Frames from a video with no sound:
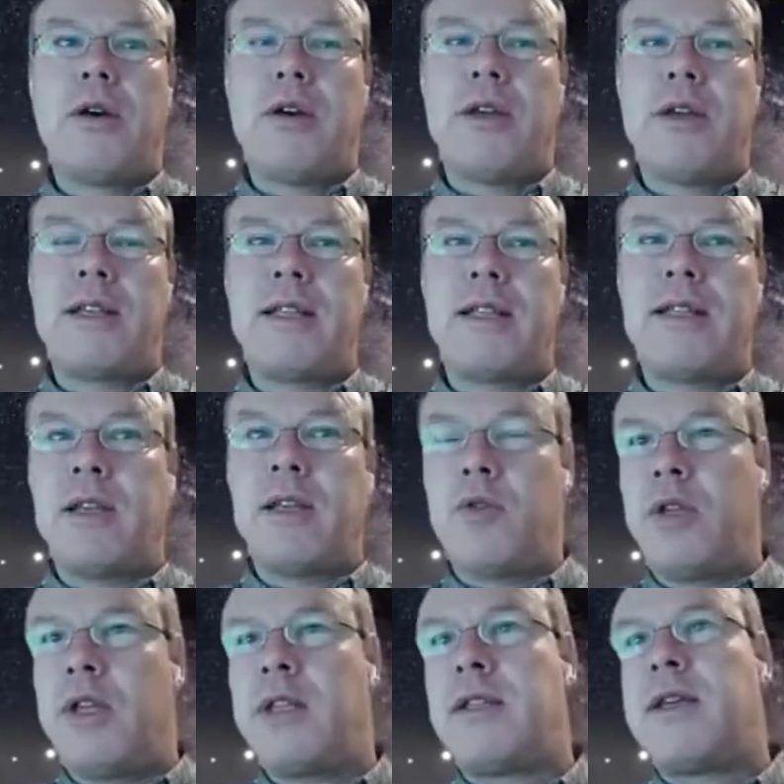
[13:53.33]
sensing
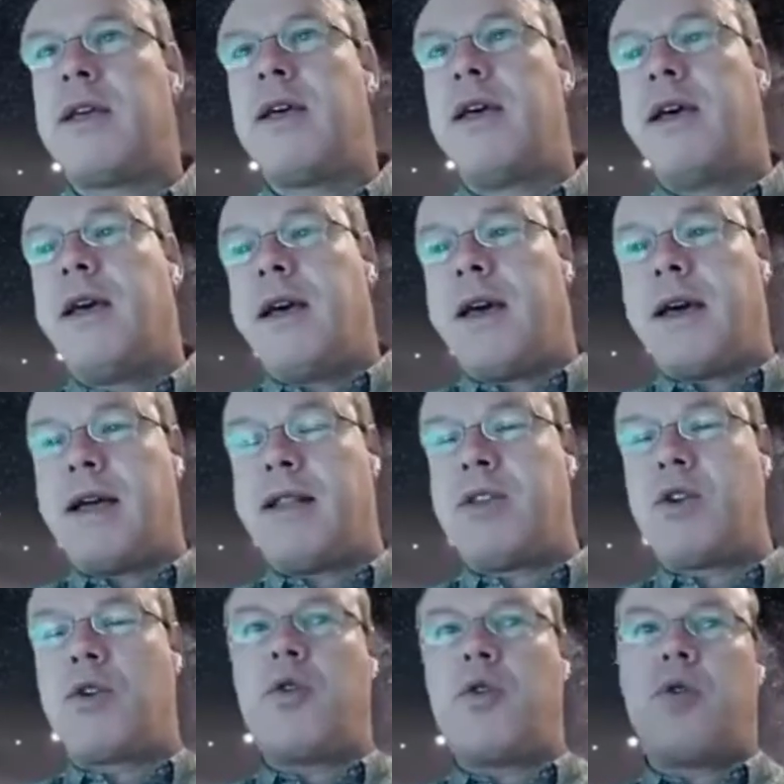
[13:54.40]
unit. And
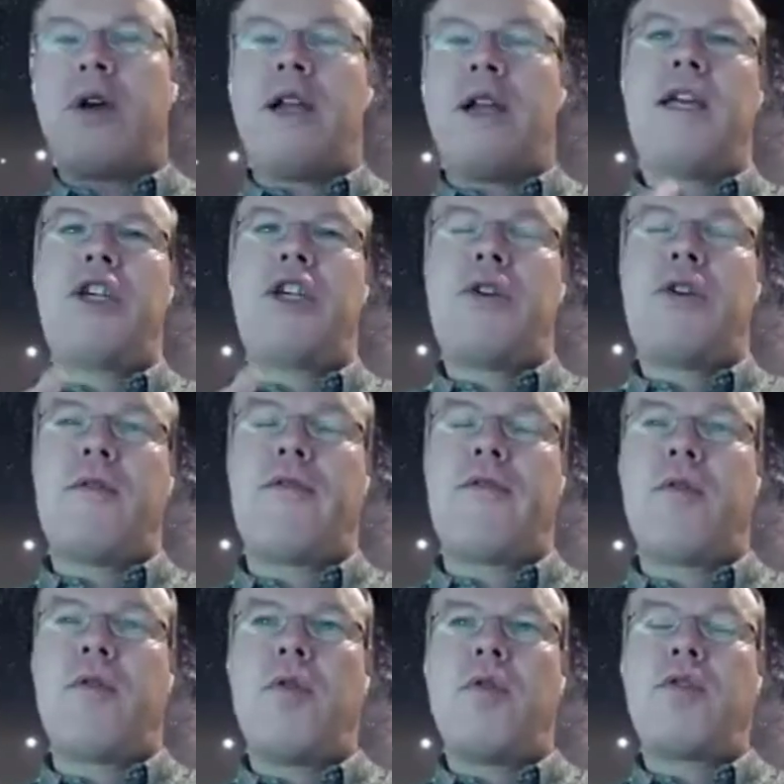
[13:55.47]
the correlation of
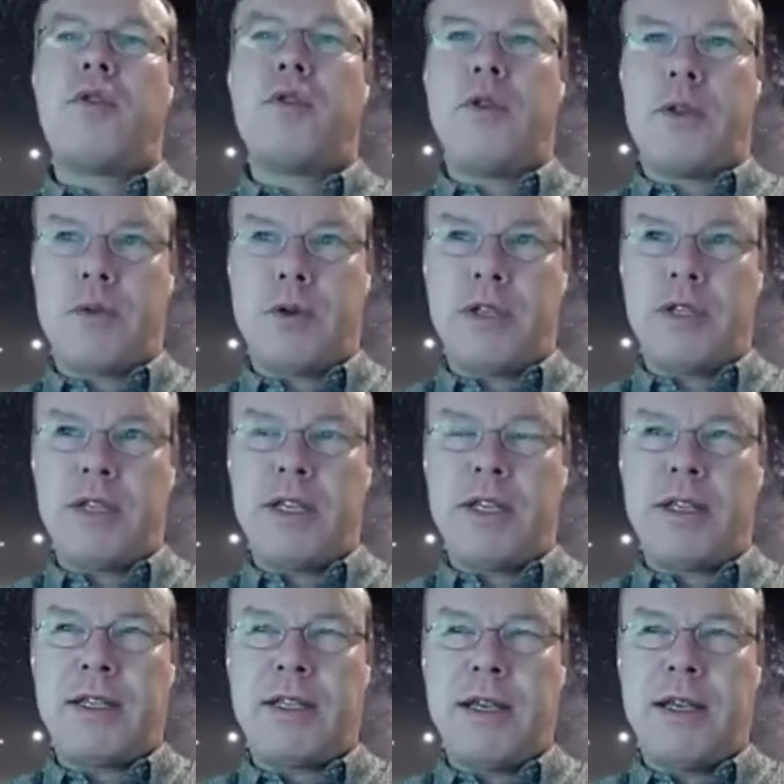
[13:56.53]
all the
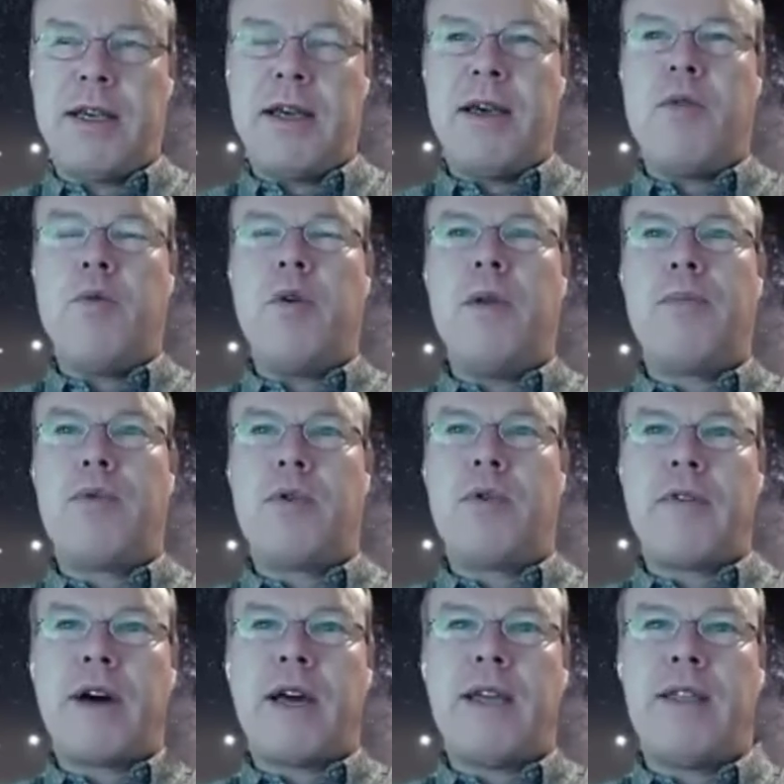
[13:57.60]
responses will
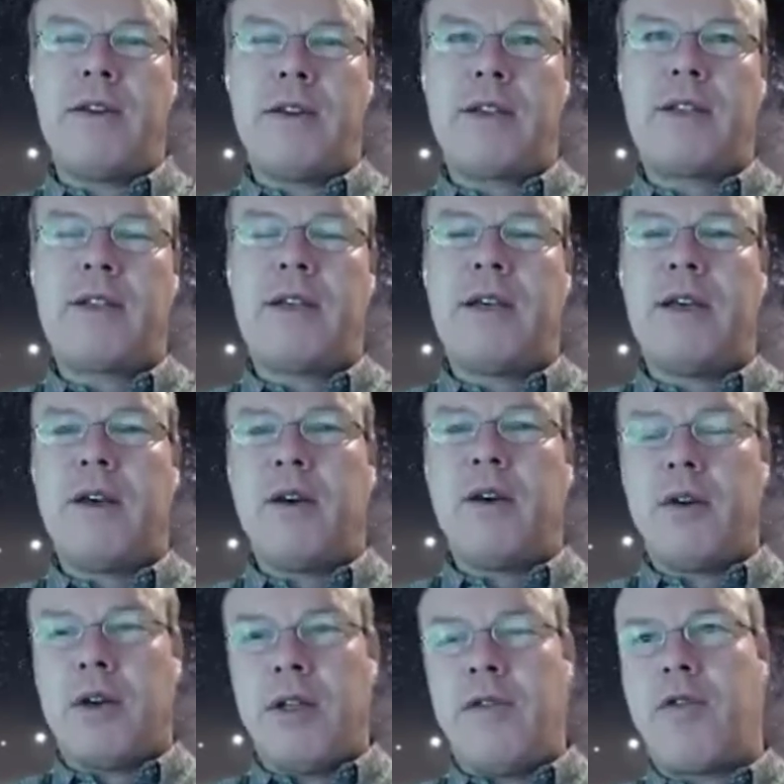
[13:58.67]
provide us
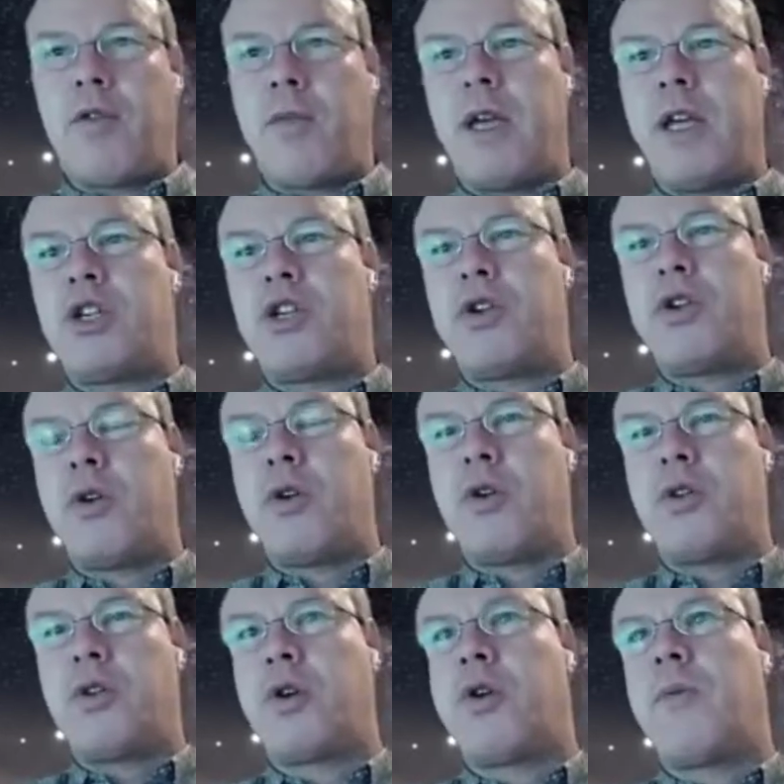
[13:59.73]
information on
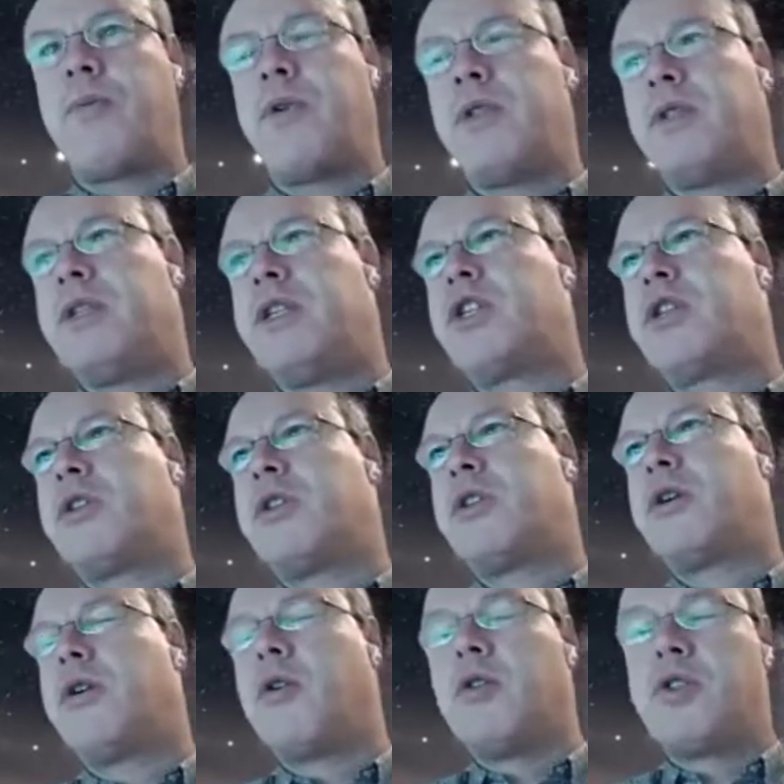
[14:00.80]
the composition
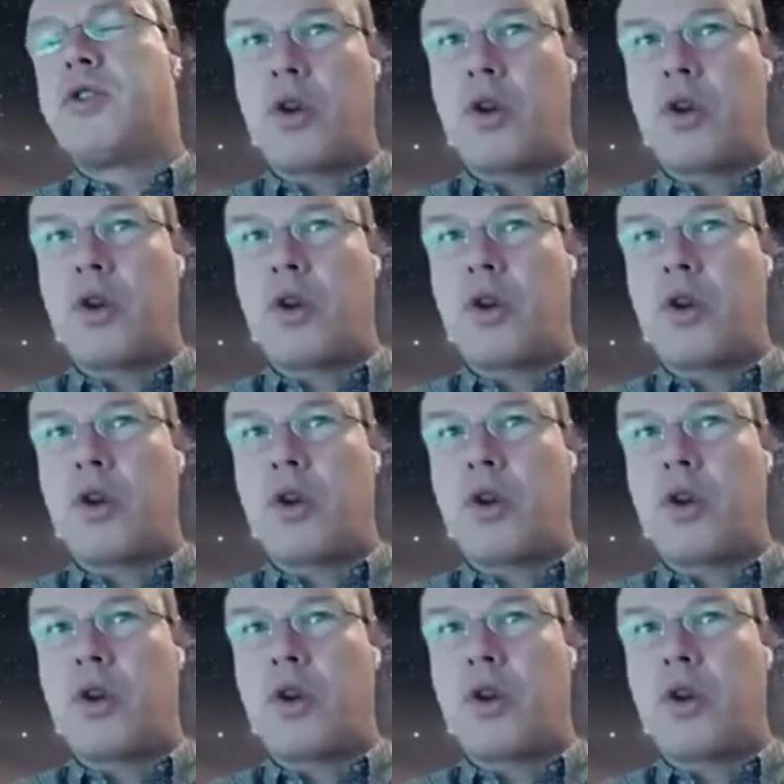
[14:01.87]
and